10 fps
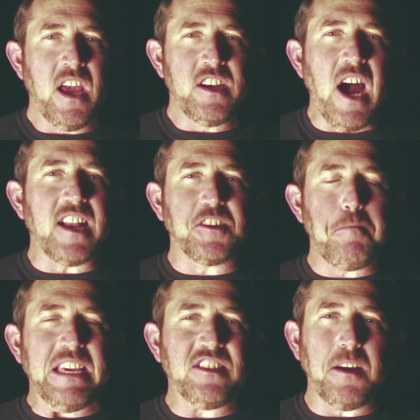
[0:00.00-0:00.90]
not to
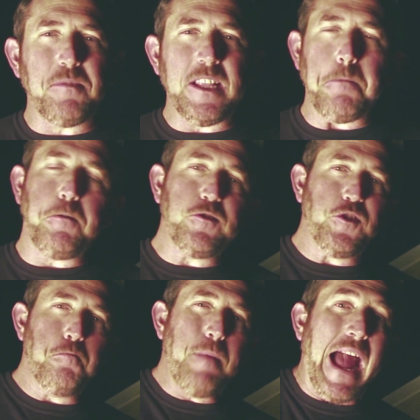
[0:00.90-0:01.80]
be something that puts
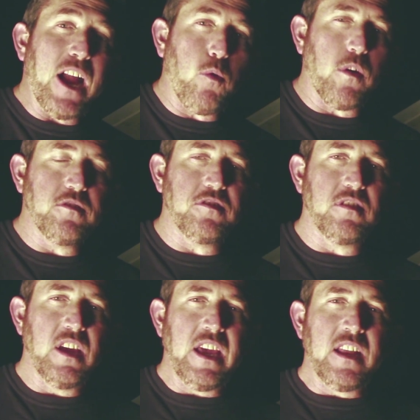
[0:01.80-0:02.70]
you backwards,
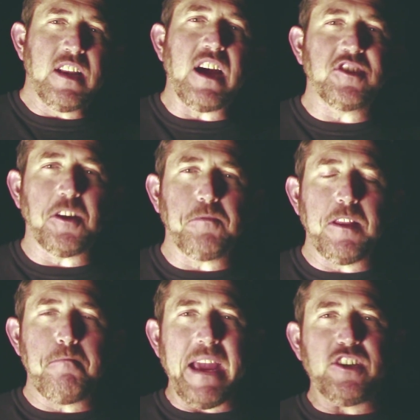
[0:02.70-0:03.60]
not something
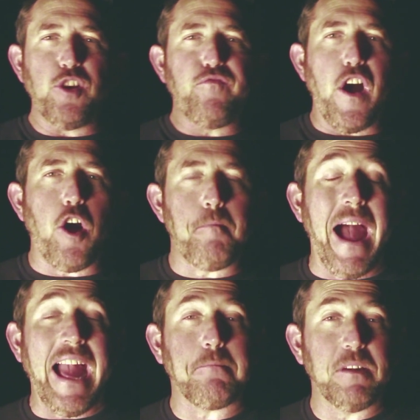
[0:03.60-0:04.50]
that makes you fall
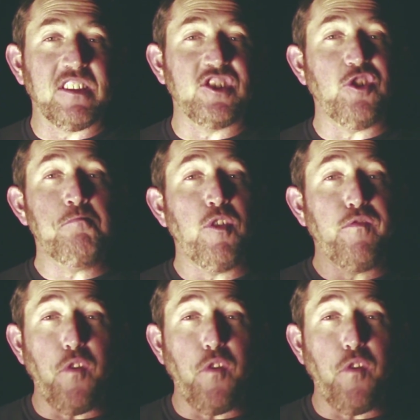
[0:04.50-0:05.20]
back, but that you move